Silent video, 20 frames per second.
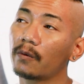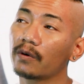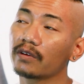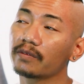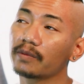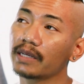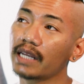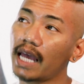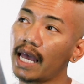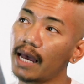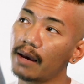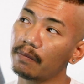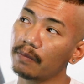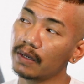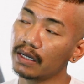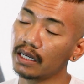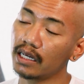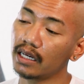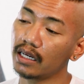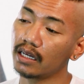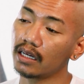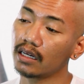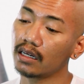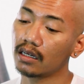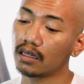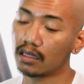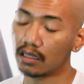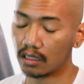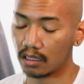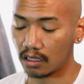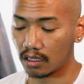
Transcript: what's been happening,